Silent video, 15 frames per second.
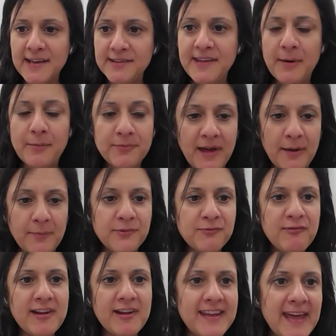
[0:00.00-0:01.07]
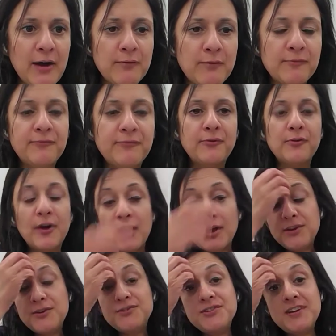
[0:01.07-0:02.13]
Anna. That was really helpful.
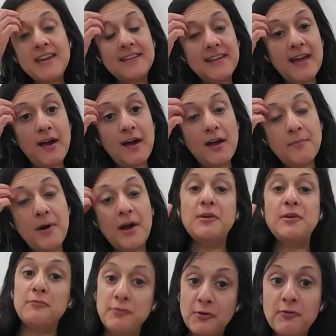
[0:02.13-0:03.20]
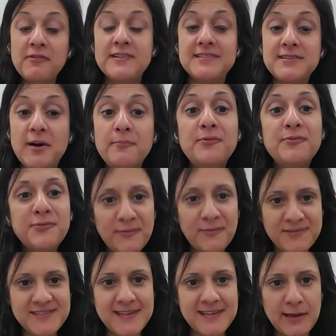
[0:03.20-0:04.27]
Eugene, I know your examples
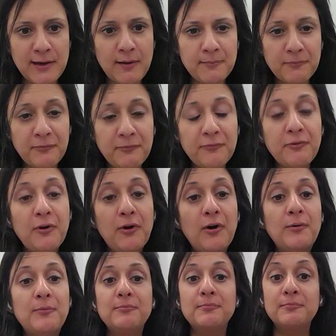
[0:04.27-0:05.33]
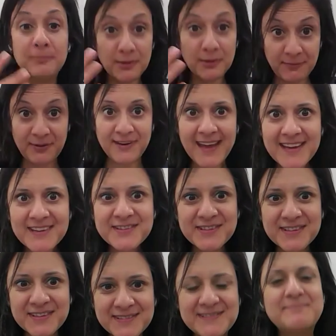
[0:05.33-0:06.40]
obviously come from
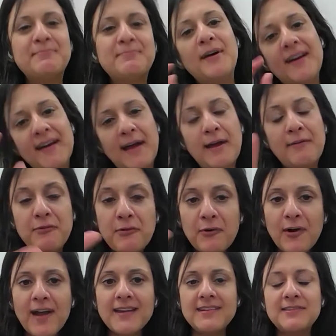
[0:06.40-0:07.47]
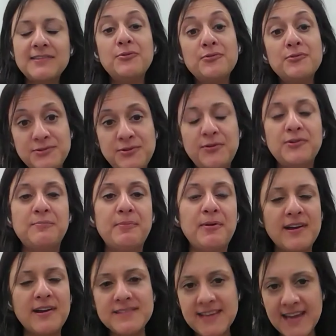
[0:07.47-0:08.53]
communications, but have you got any thoughts you could
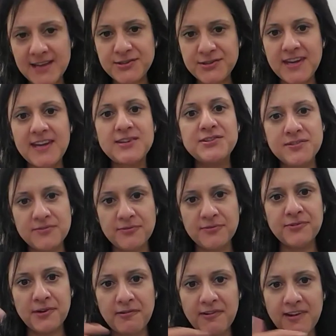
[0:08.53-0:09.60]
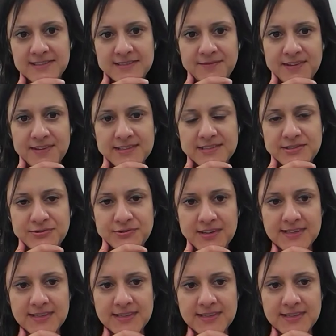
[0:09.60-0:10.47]
apply to education or the creative industries?